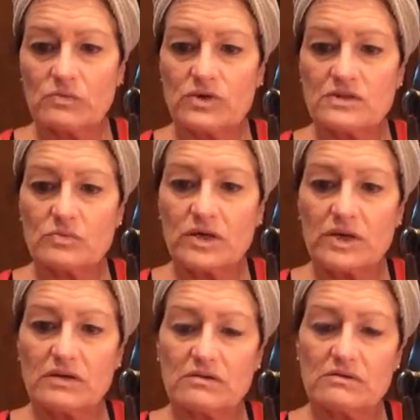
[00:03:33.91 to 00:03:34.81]
once a
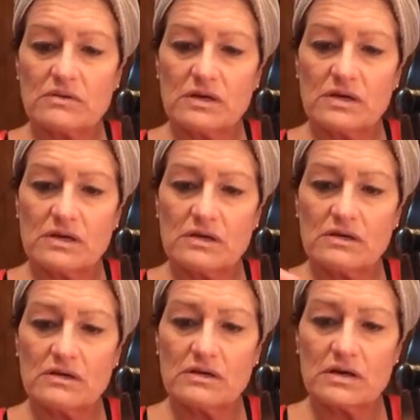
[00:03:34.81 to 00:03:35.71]
week.
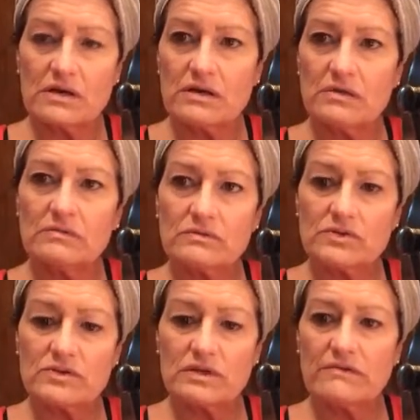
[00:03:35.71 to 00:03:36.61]
And I
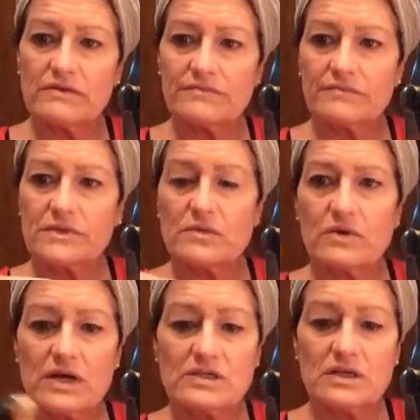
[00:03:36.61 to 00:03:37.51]
just love it. So
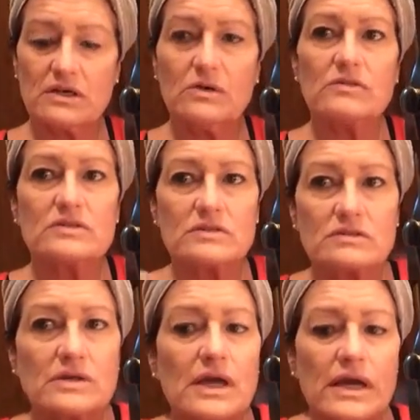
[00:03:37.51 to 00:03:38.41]
what I do,
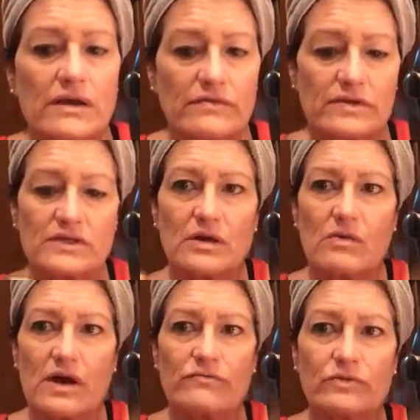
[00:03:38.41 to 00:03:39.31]

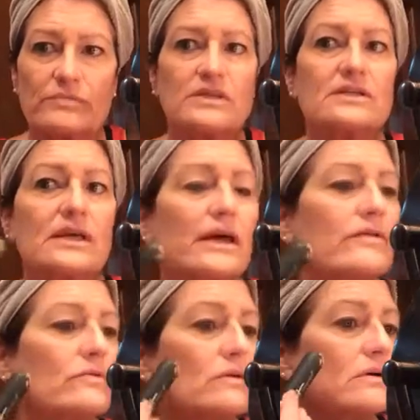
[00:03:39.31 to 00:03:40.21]
so I've rubbed it
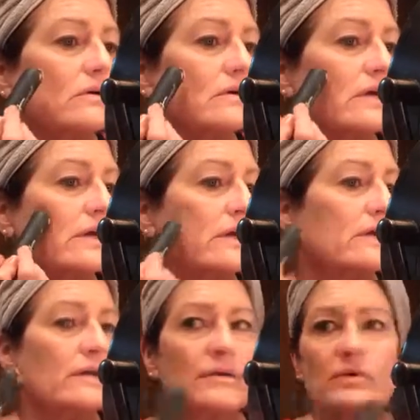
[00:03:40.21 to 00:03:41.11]
together.
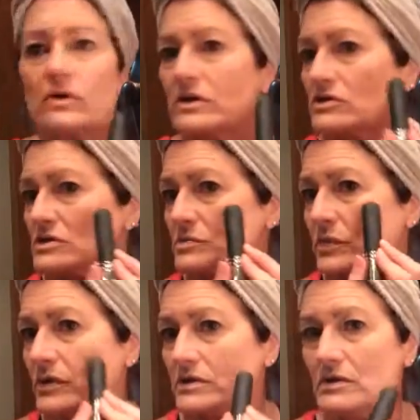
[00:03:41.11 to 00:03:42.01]
And I'm going to just
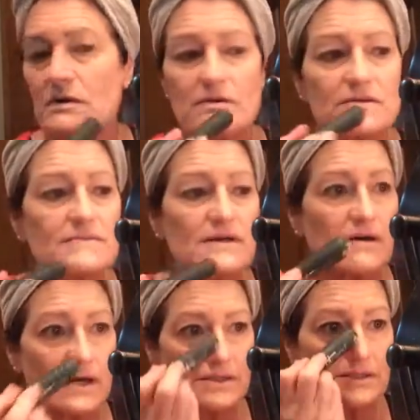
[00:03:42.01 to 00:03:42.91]
put some
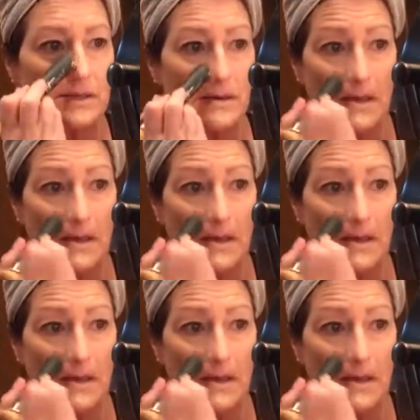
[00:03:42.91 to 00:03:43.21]
dots